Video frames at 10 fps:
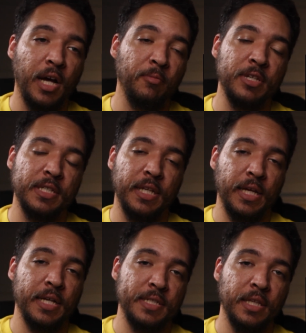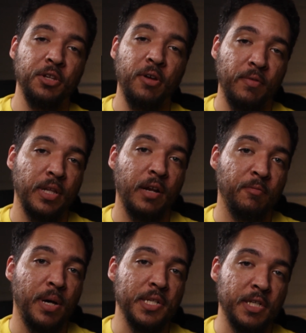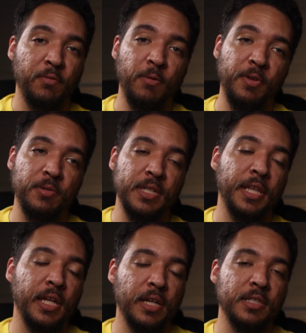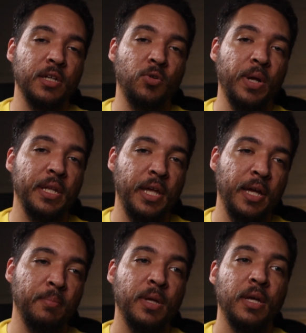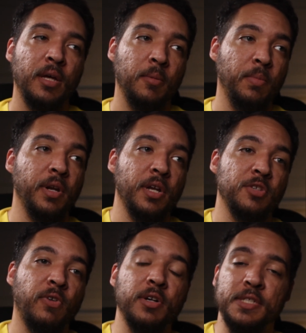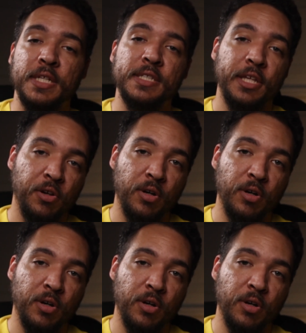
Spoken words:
Obviously, like I said, you have a lot of positive reviews. I think it's a great game. But as far as things that you can